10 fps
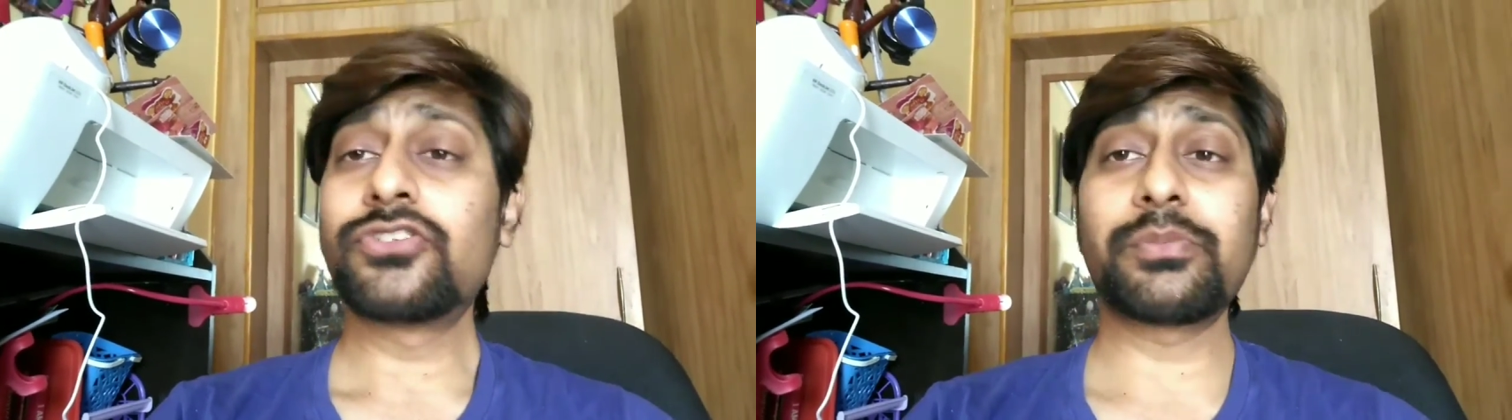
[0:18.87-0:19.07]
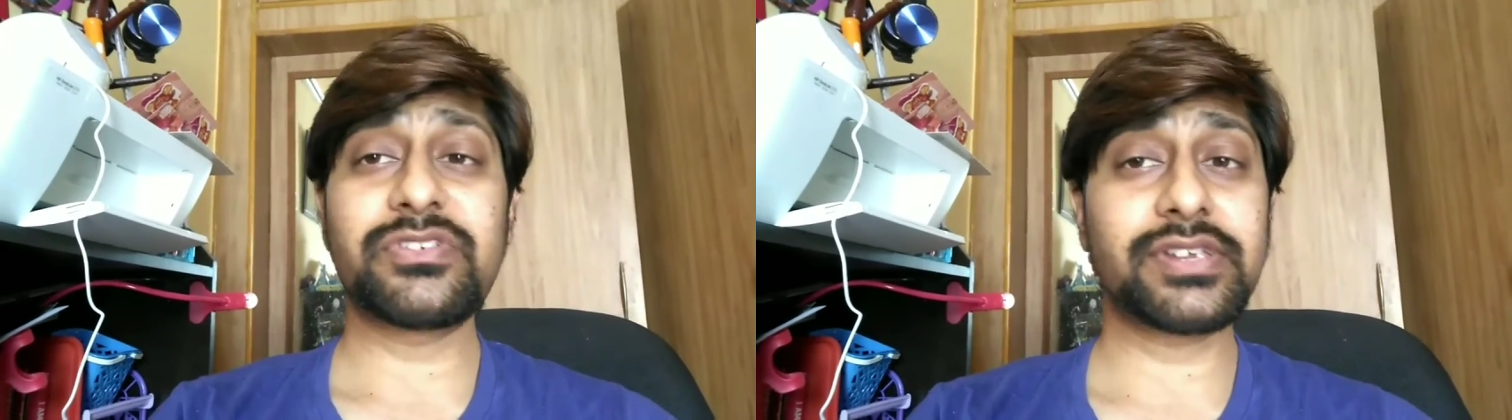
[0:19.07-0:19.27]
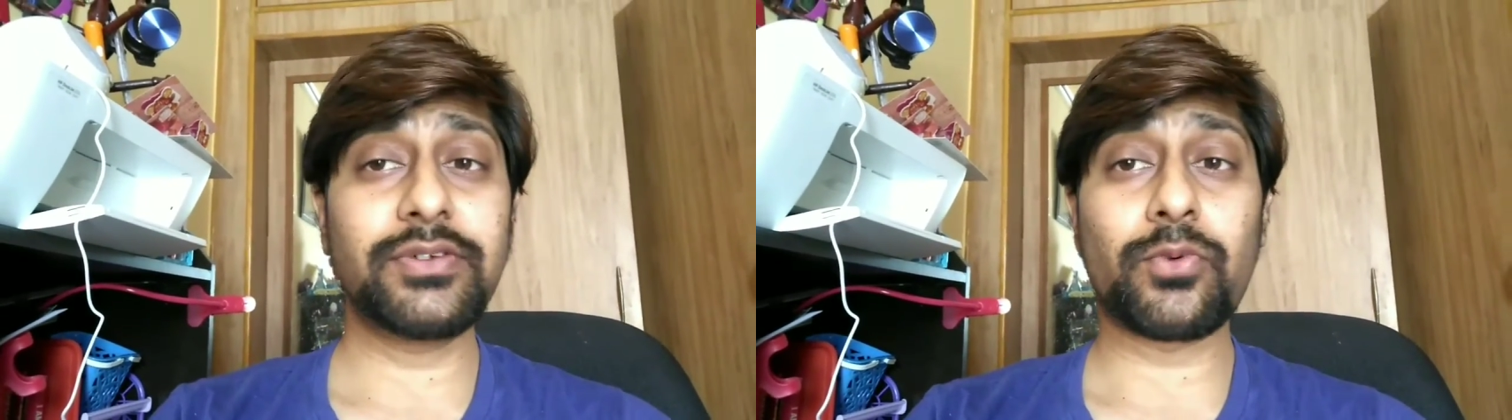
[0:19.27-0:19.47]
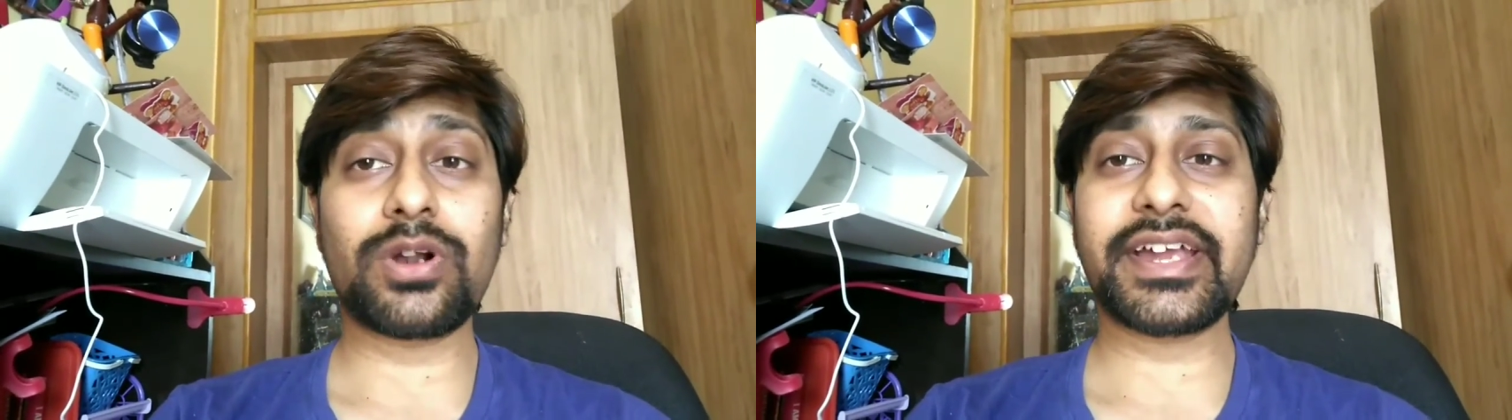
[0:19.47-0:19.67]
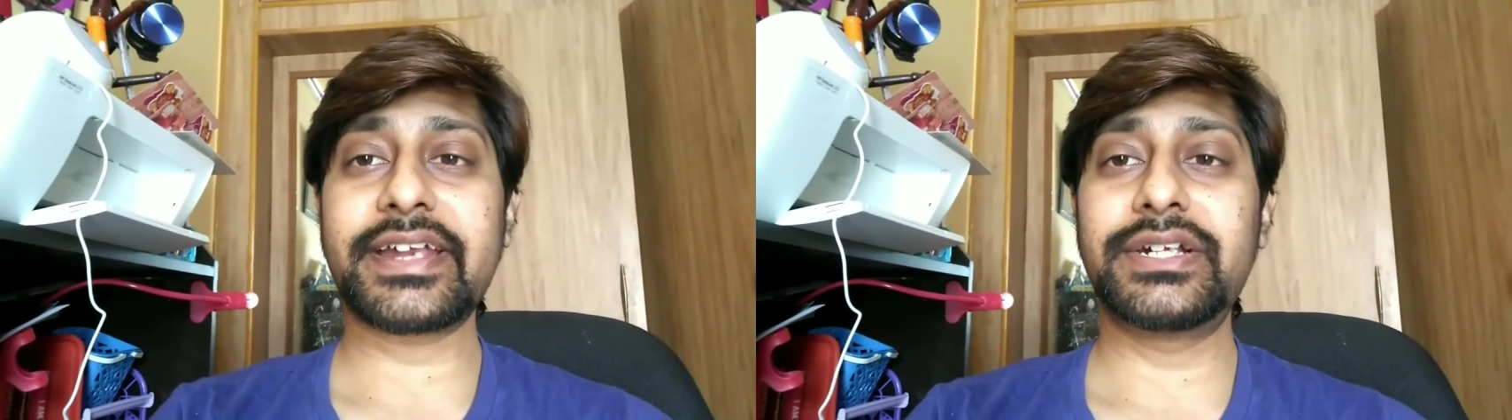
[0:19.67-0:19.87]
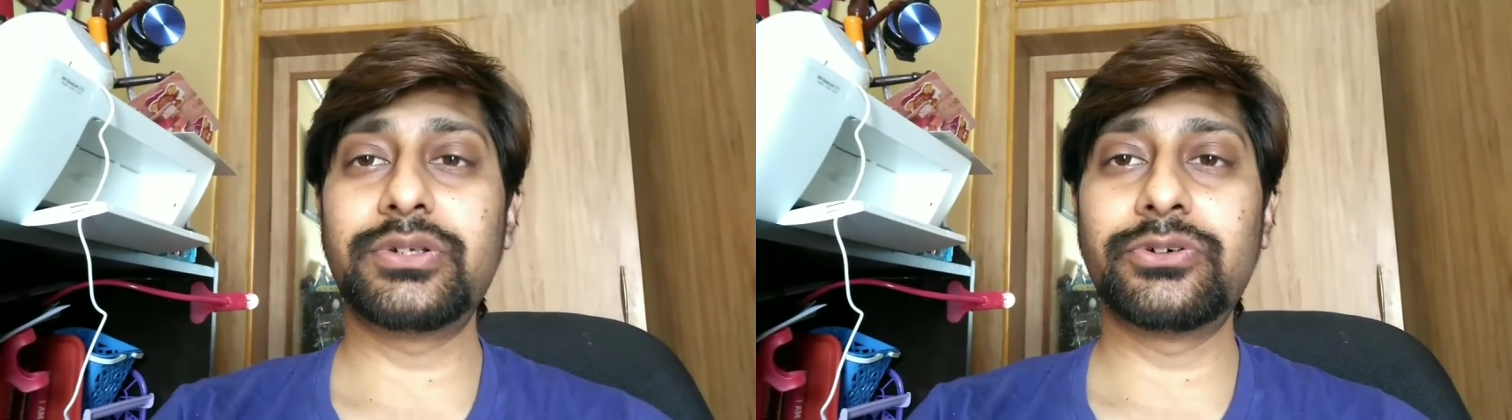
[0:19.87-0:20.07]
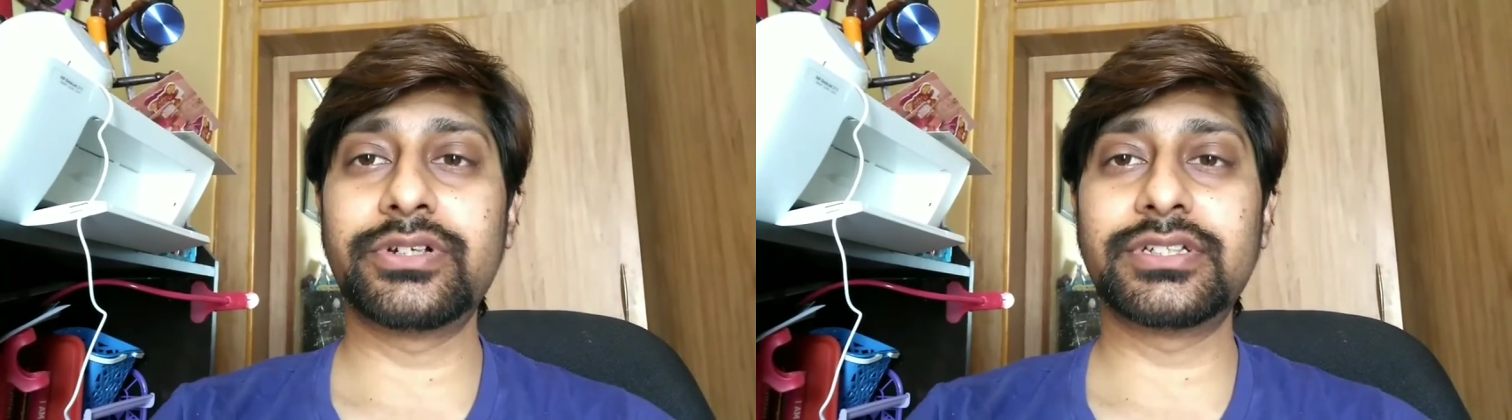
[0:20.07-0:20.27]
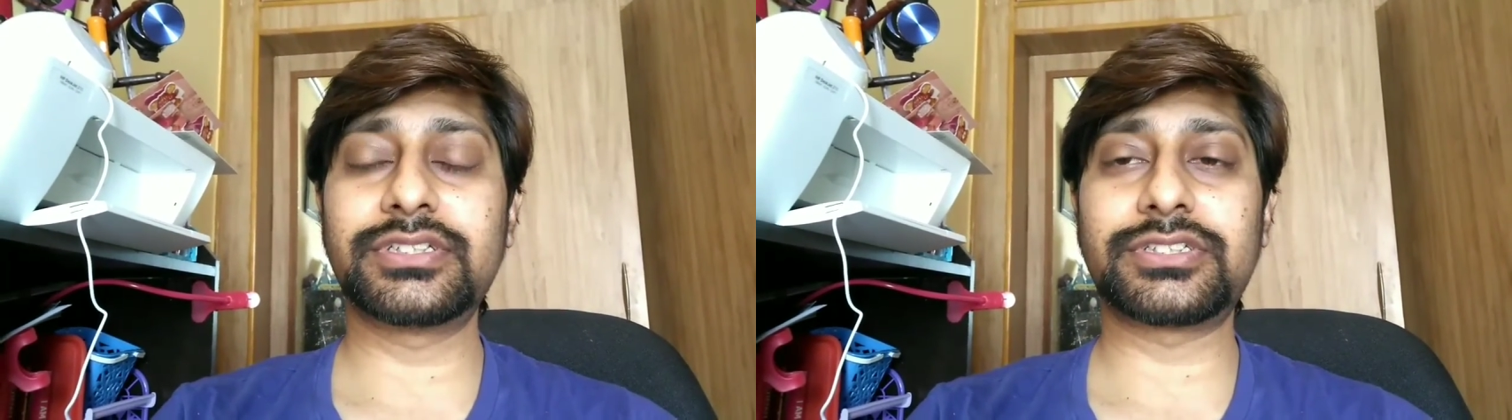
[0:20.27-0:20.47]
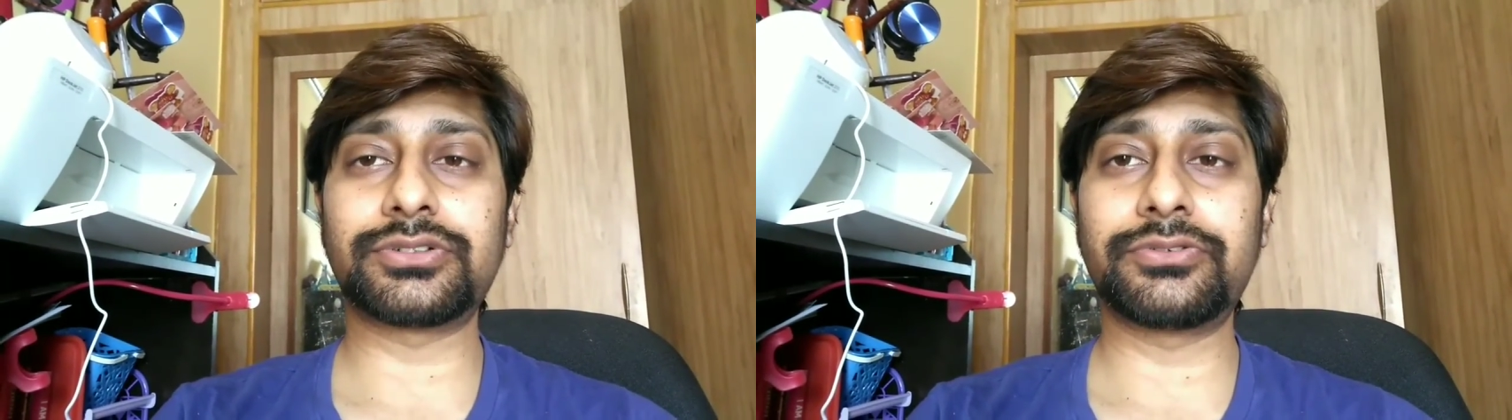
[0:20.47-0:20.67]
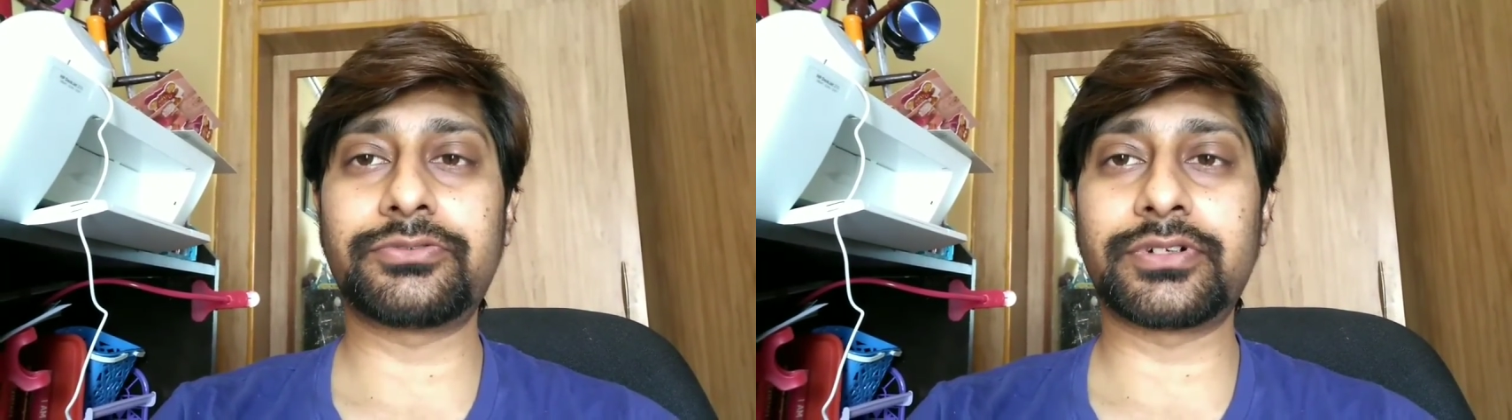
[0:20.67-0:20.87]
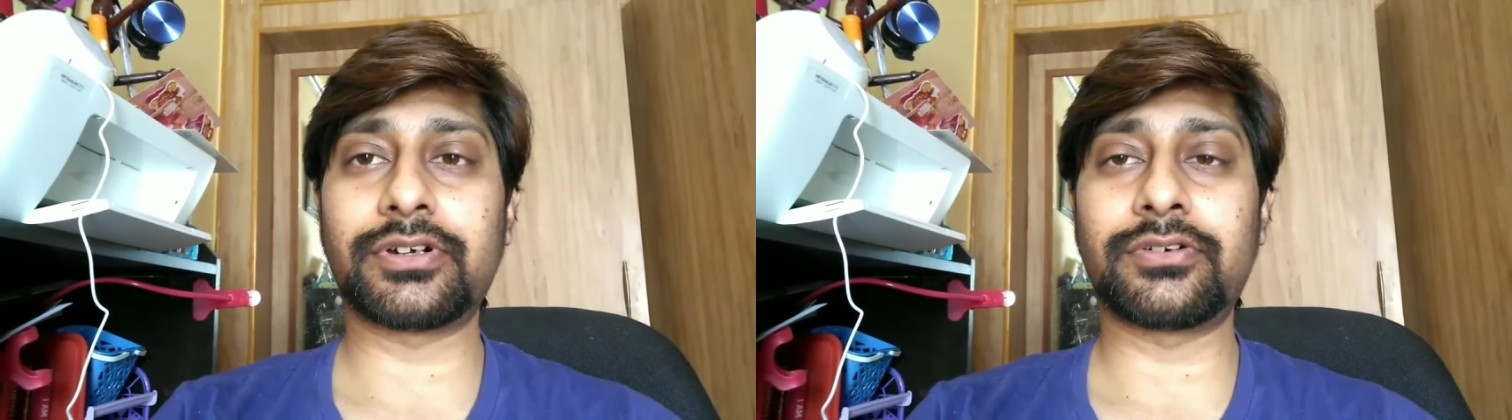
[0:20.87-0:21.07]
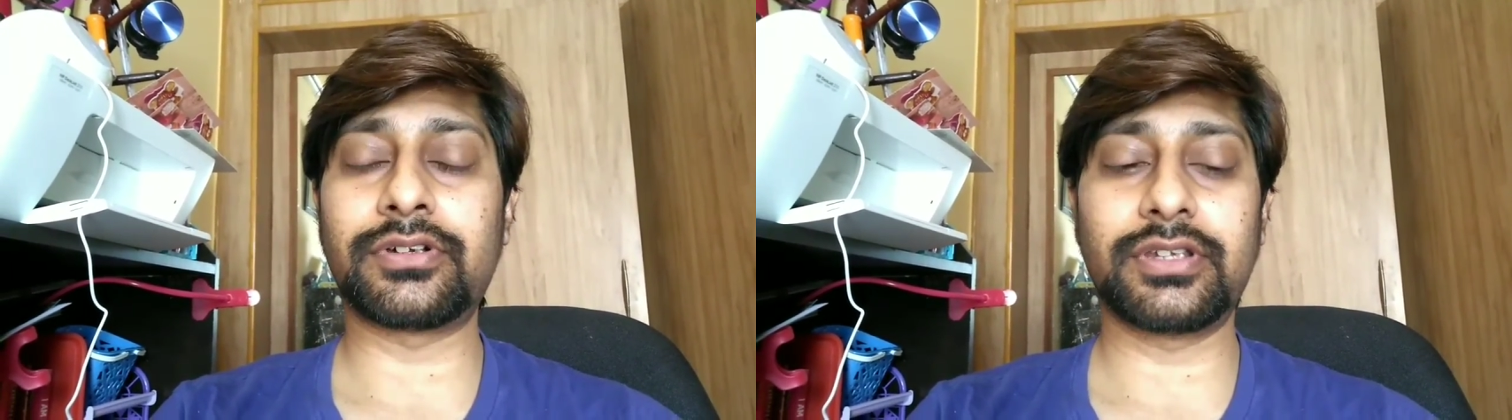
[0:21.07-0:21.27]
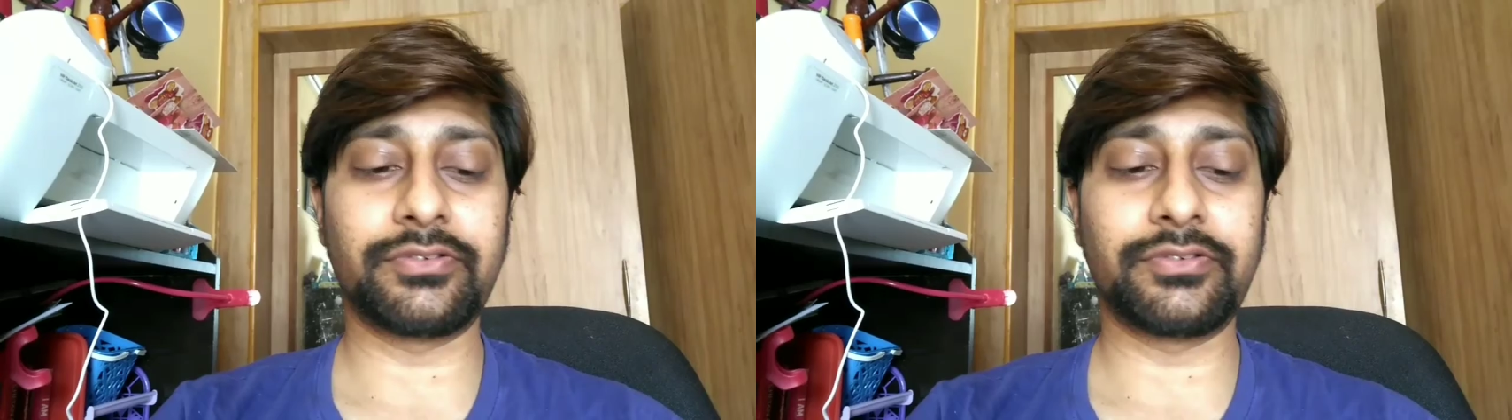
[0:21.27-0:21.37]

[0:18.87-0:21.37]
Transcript: so basically what i can do is you know uh,